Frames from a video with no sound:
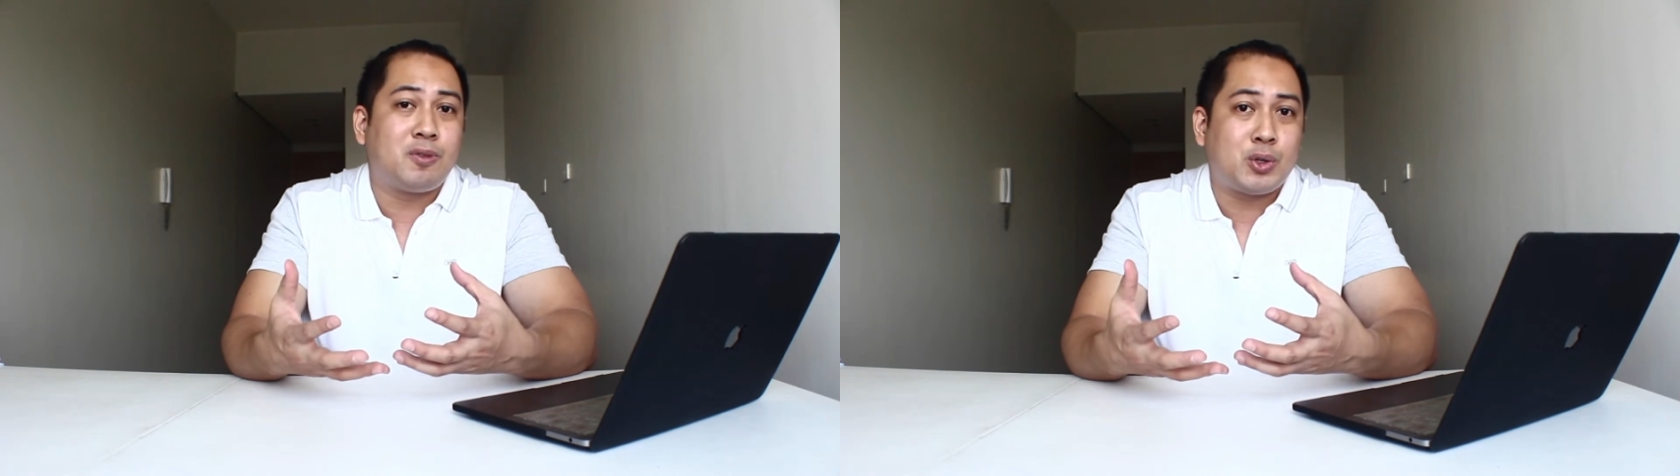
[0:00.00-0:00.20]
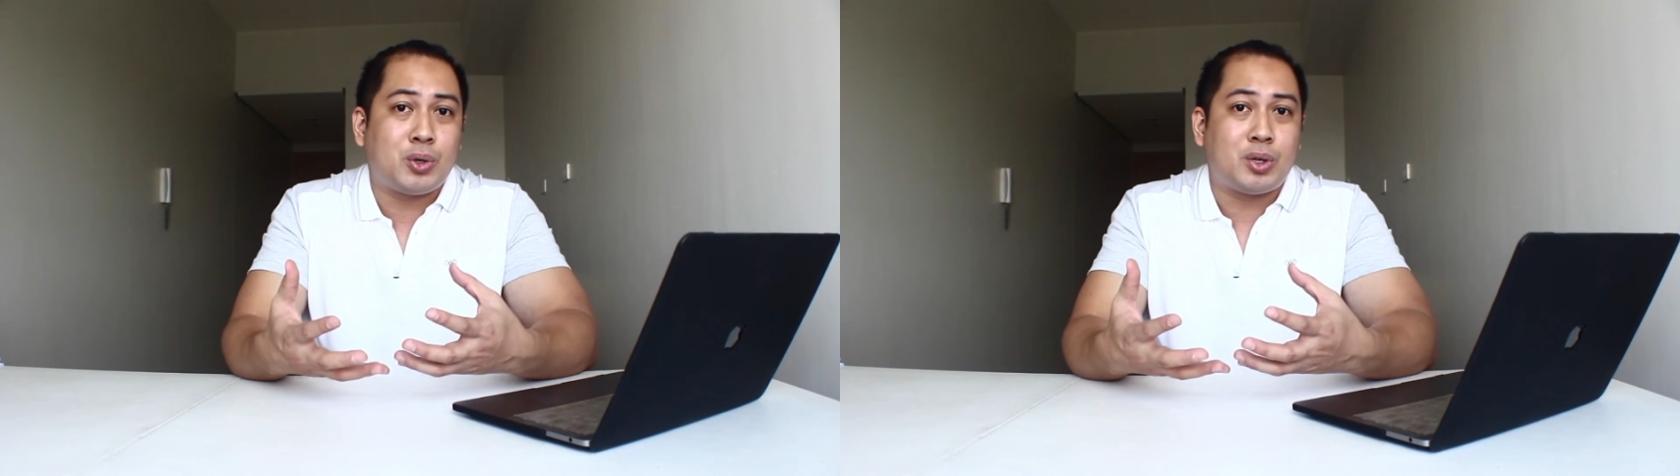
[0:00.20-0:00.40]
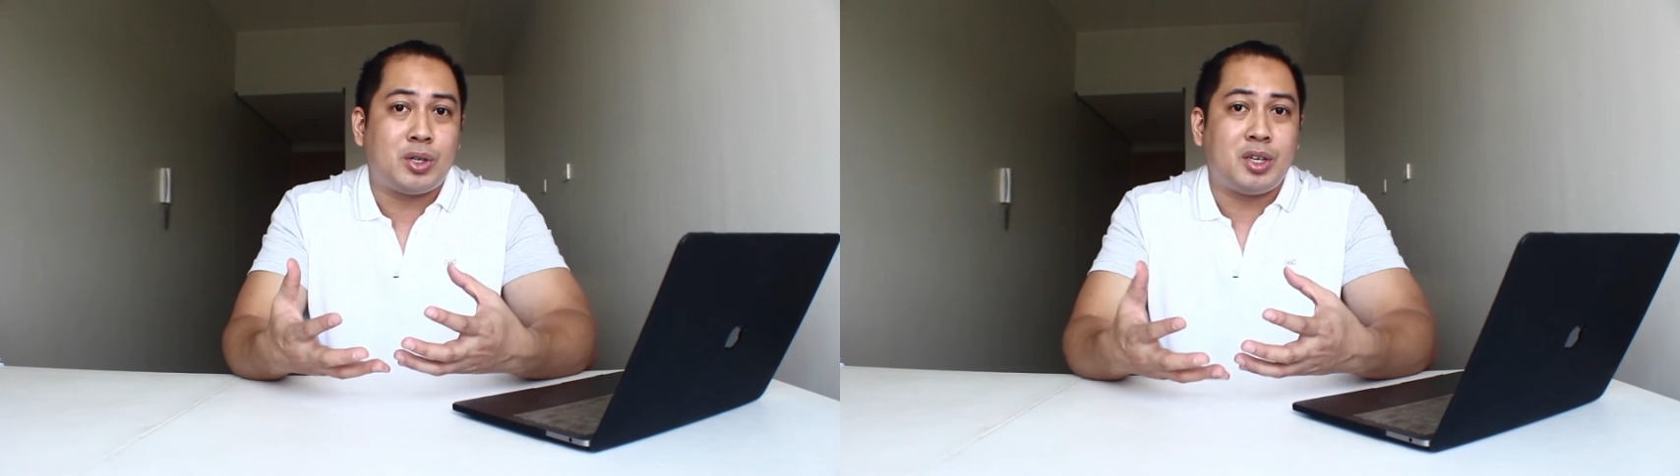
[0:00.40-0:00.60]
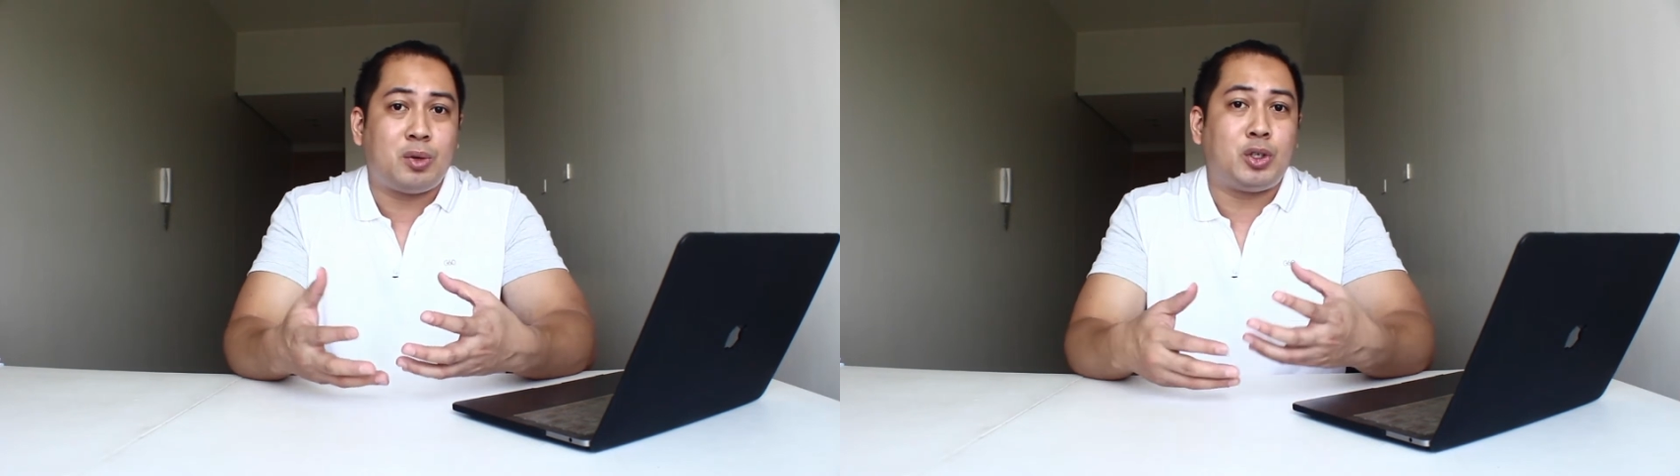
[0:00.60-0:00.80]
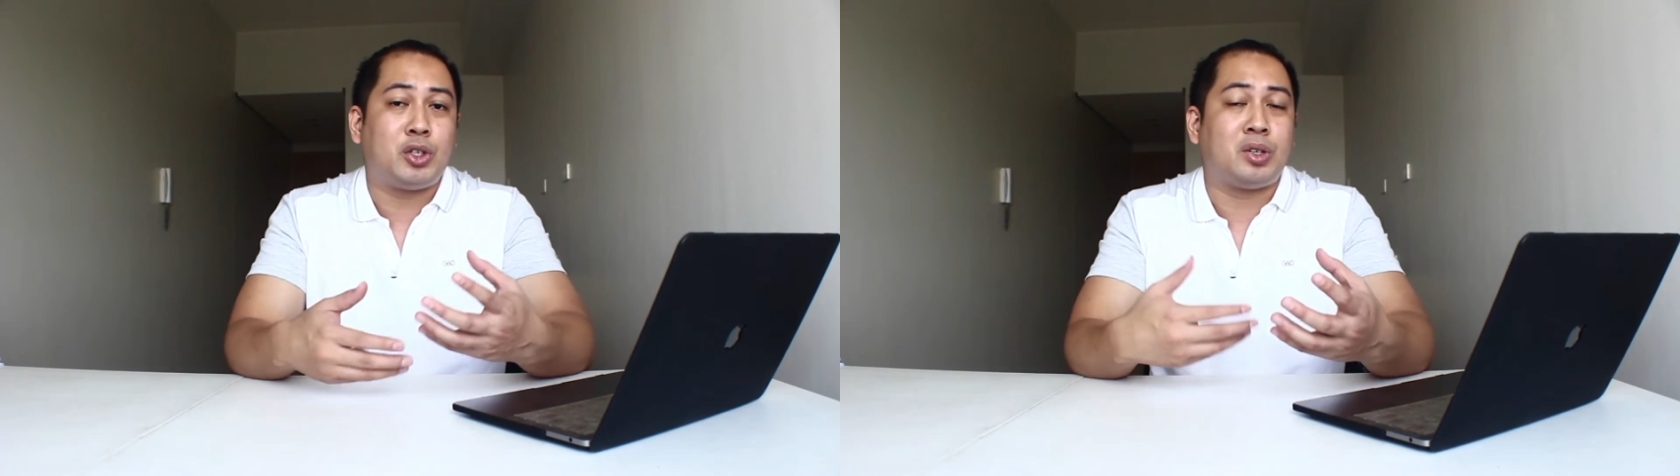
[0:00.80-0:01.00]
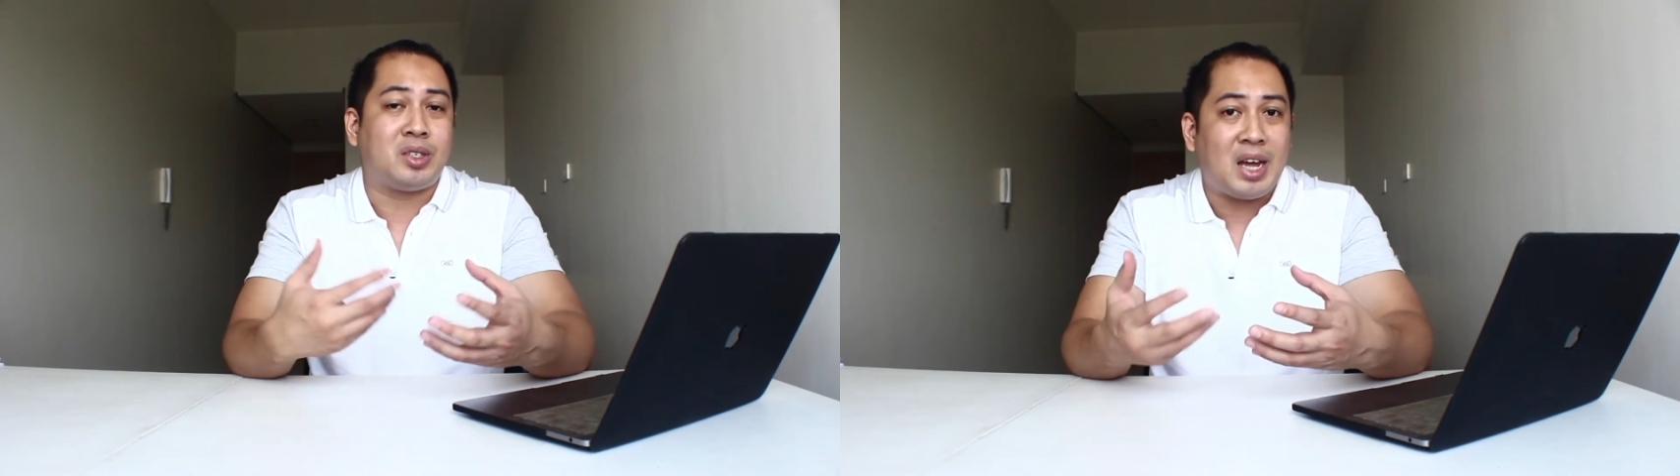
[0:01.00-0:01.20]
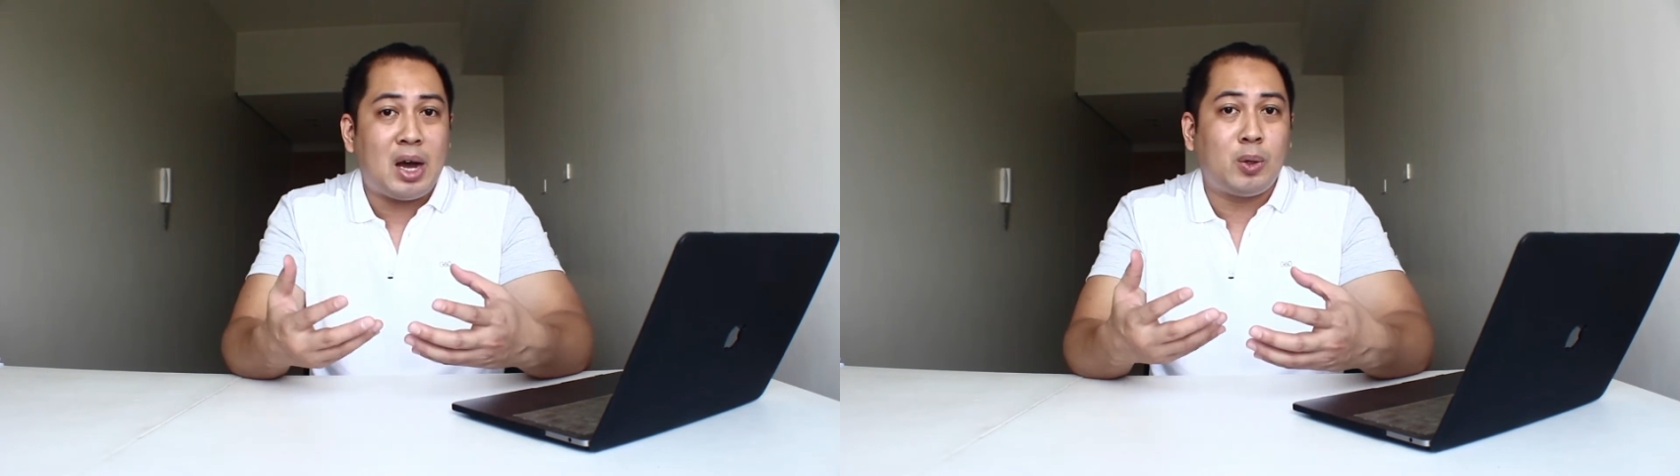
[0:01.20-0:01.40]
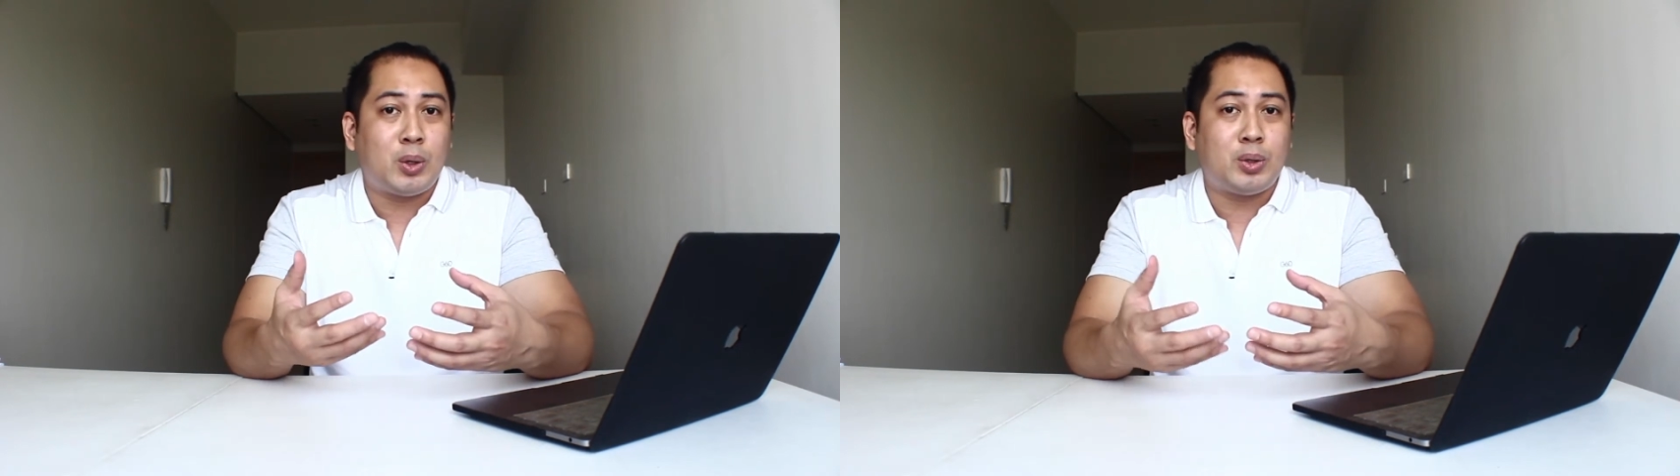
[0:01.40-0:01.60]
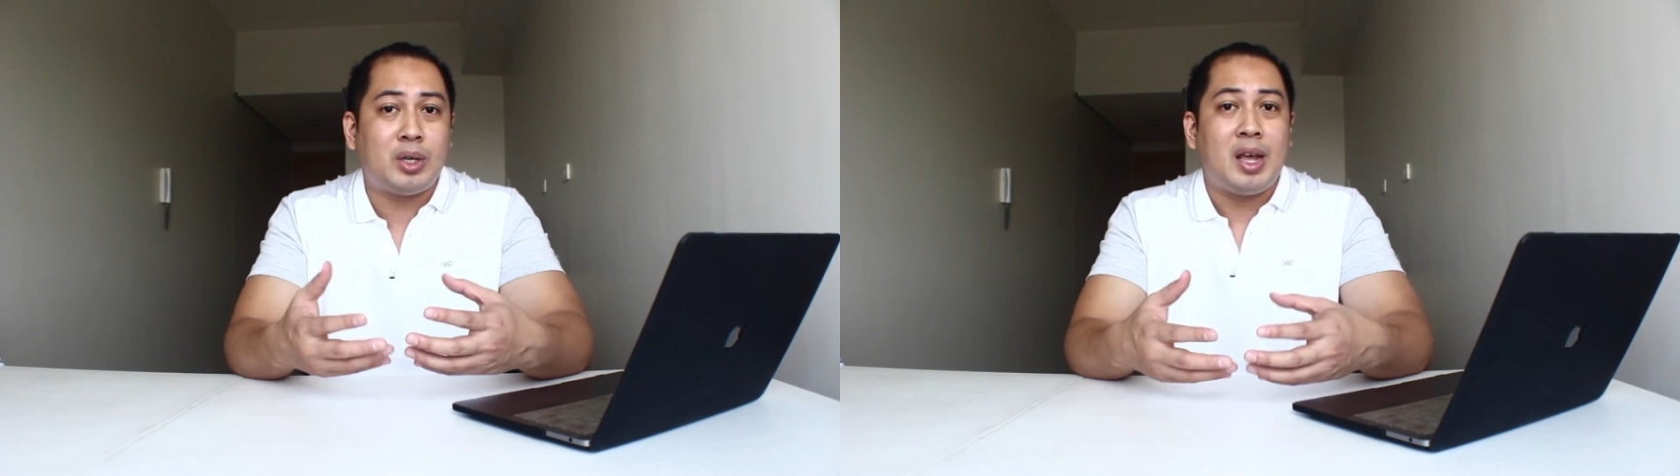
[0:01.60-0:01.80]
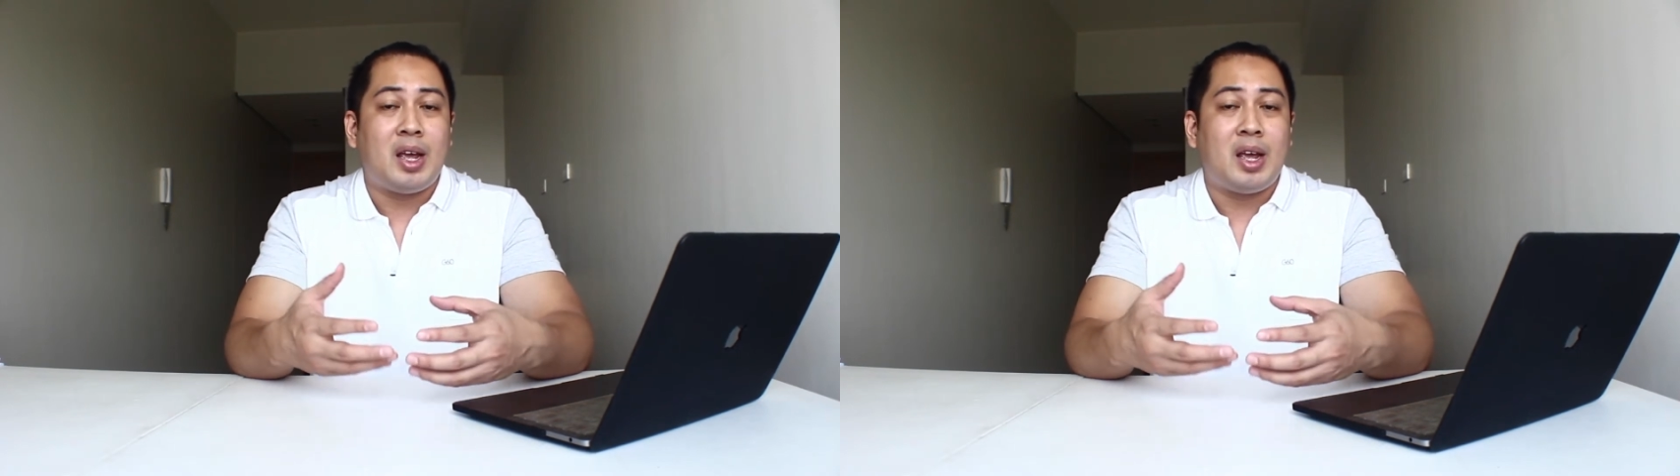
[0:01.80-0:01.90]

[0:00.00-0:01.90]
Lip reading: source in which you can download